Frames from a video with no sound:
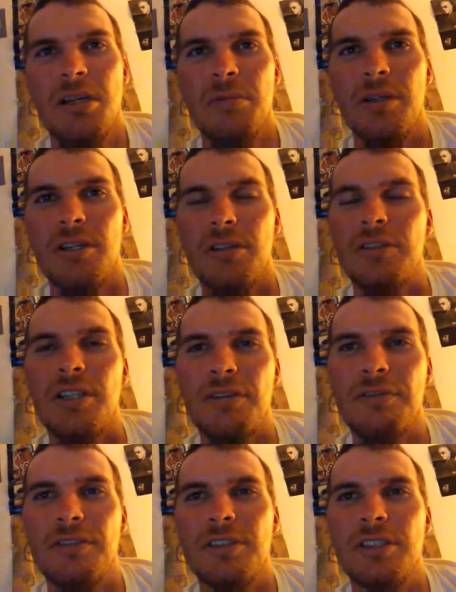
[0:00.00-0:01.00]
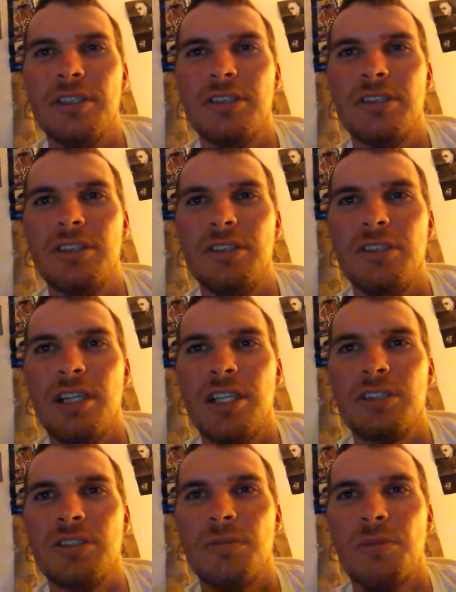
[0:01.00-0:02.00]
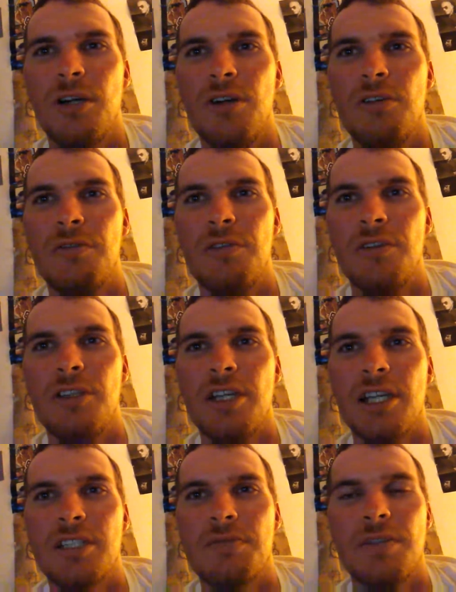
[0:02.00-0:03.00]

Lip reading: But I'll definitely see you guys tomorrow for the next